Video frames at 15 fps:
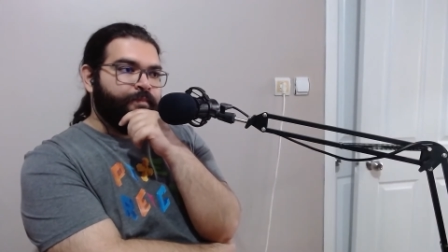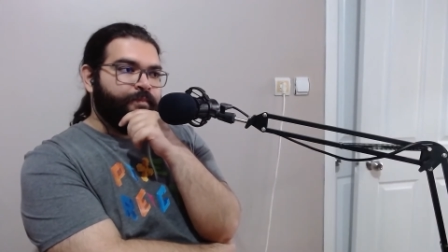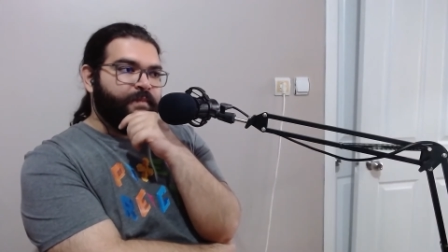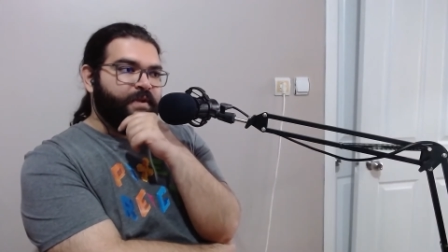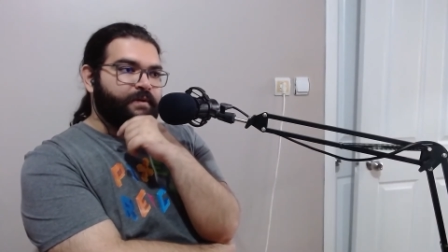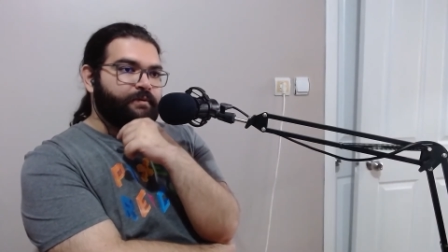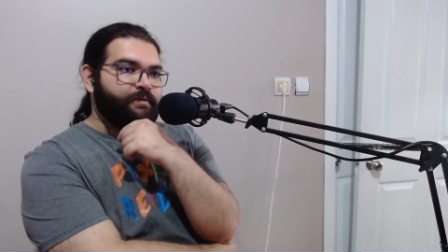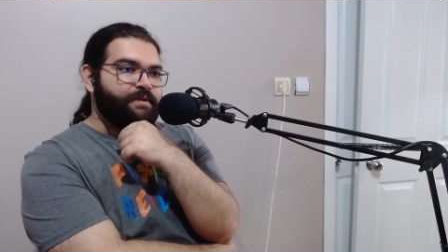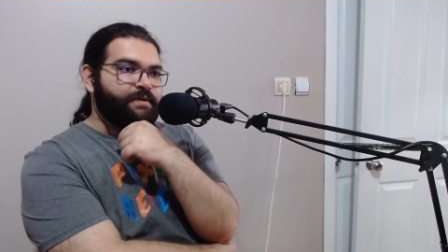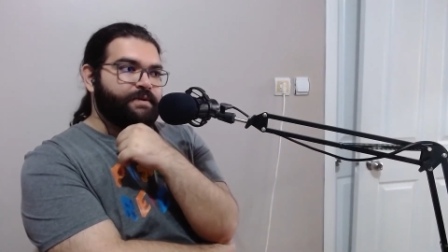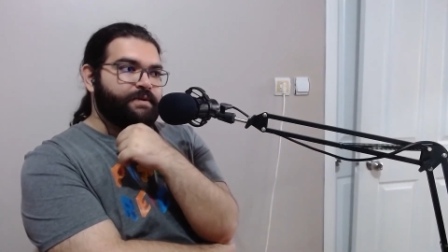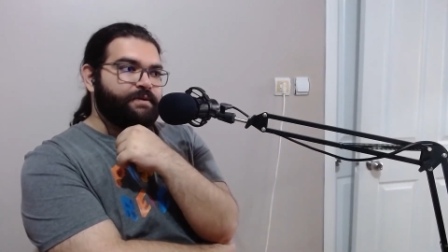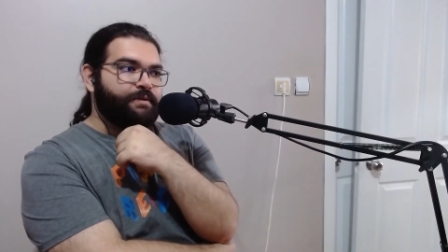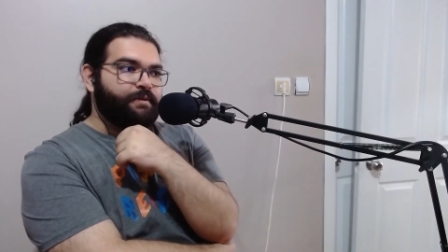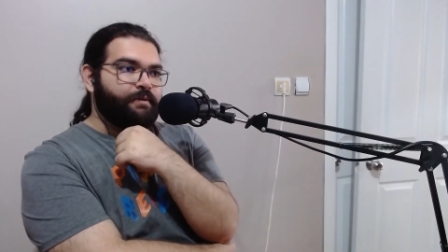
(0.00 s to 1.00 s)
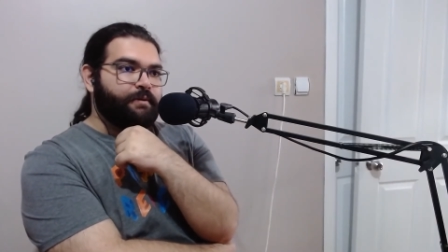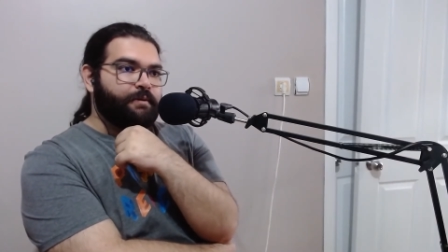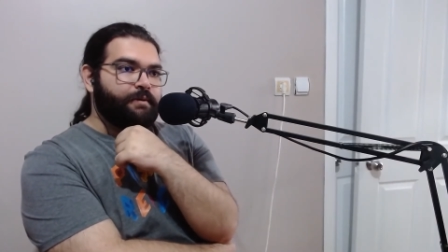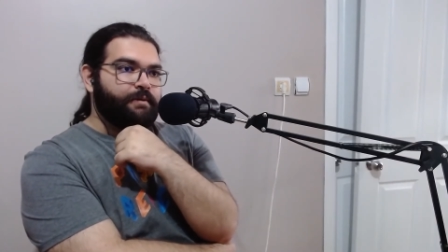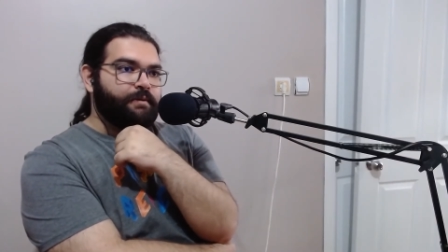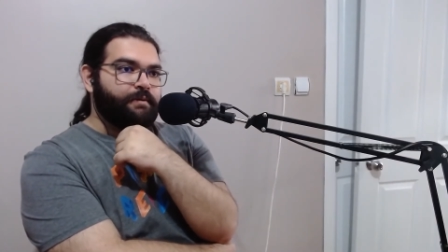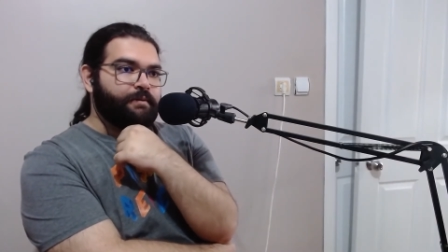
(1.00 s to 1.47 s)
And who is this girl?
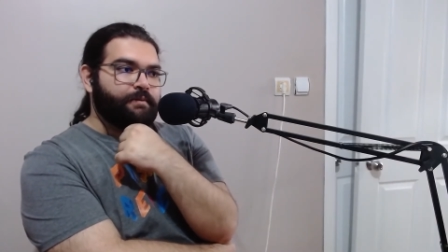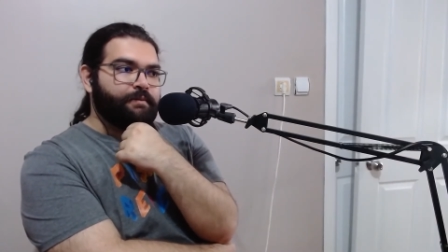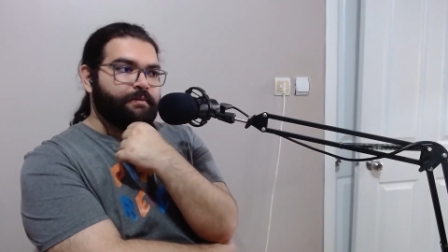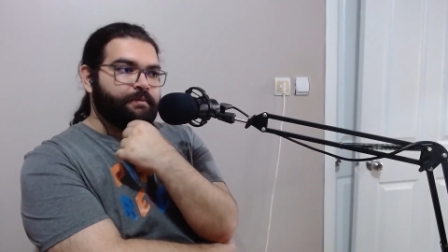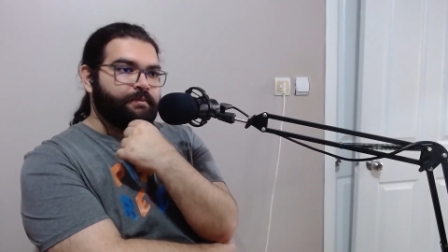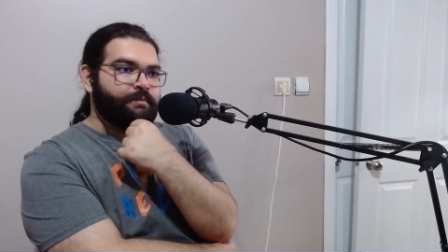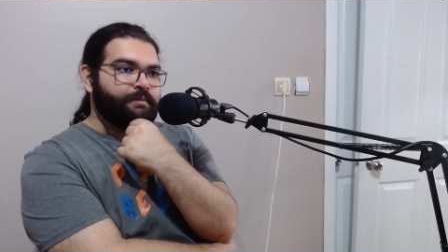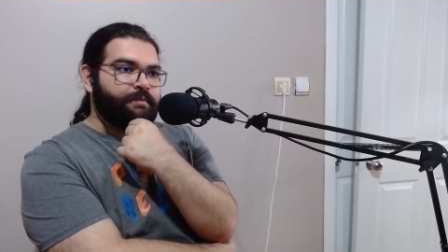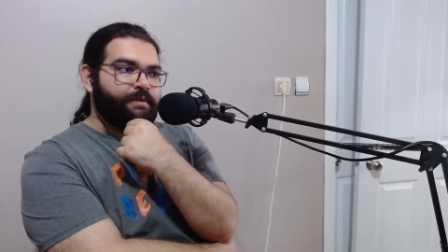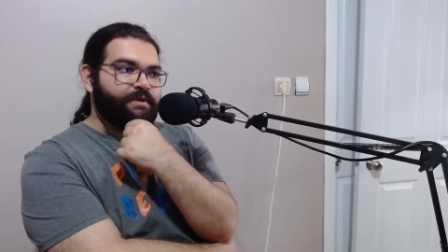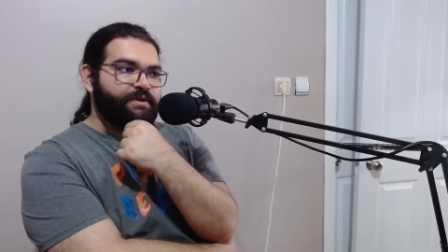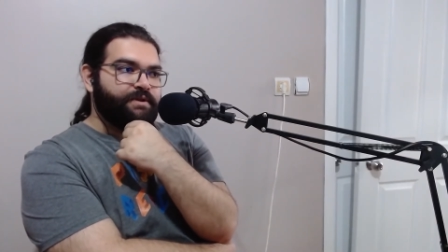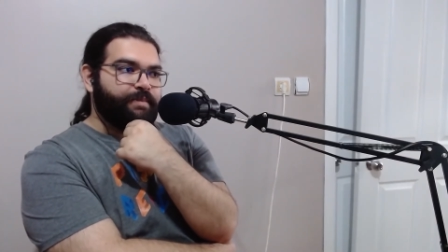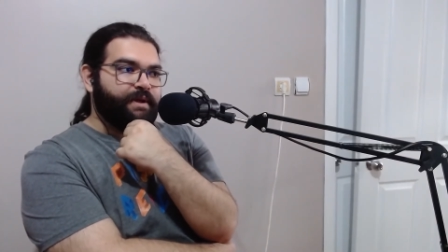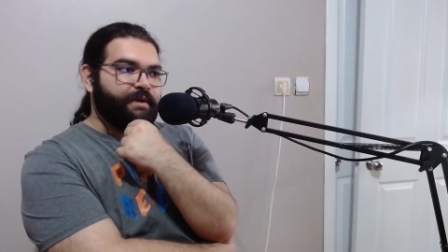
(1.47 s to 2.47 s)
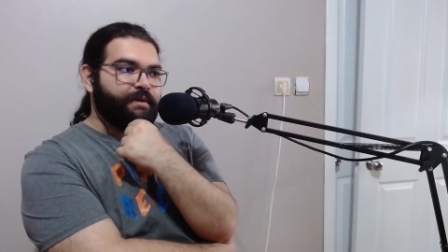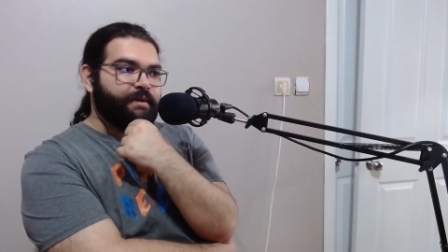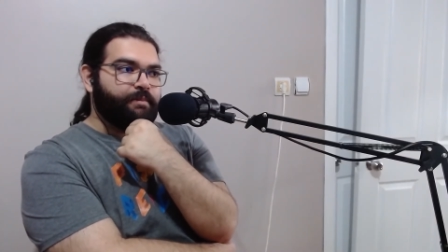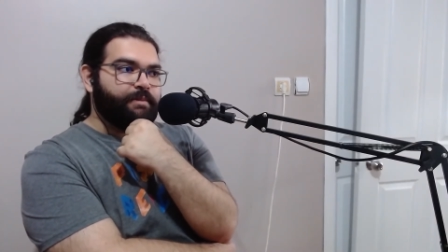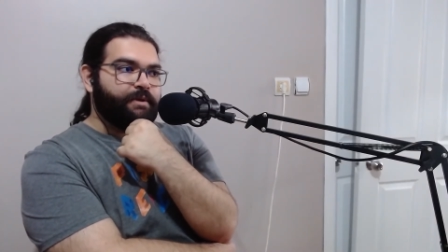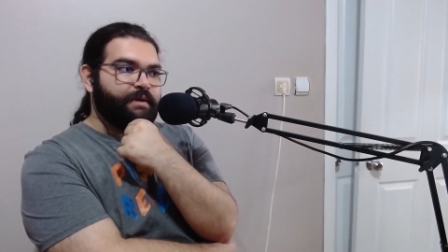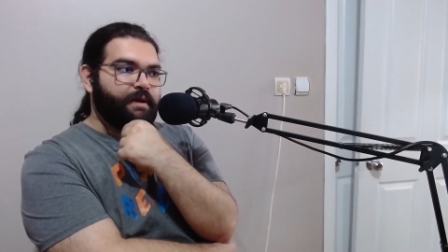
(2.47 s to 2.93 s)
She picked
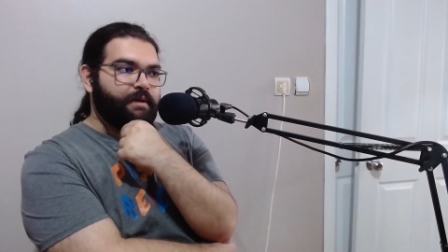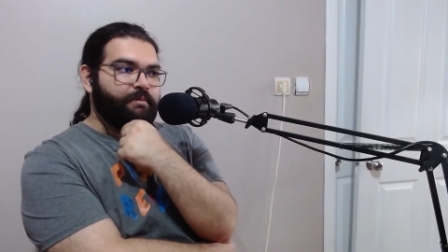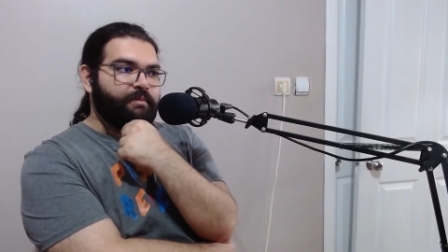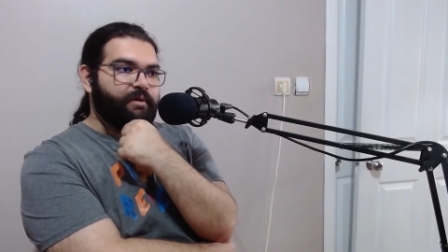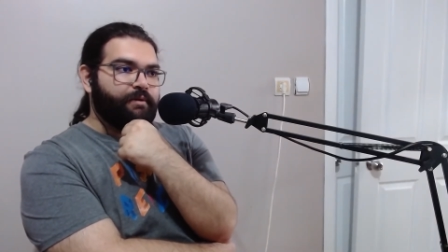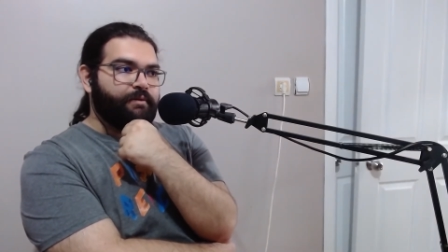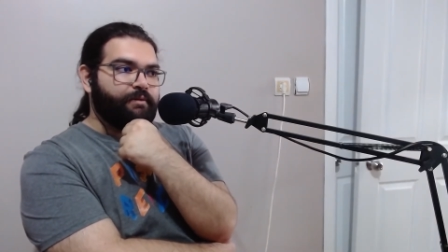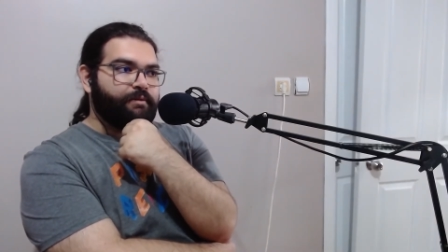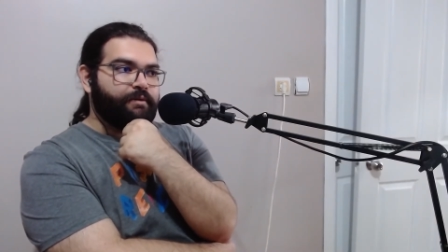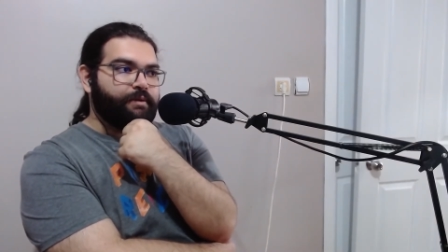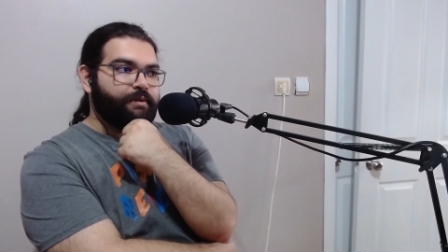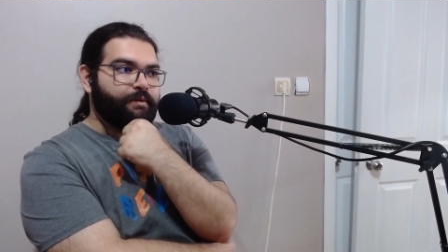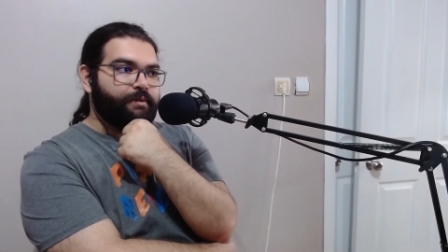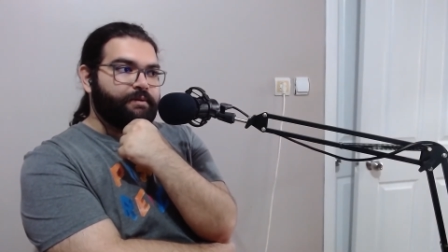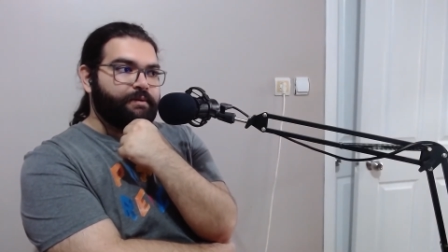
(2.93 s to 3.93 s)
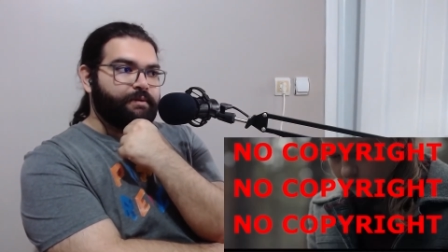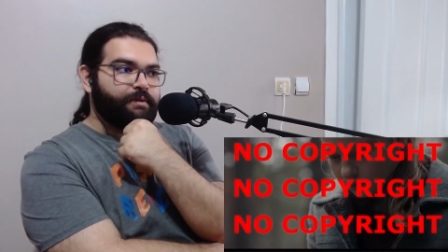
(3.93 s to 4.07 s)
up the dead bird on the road.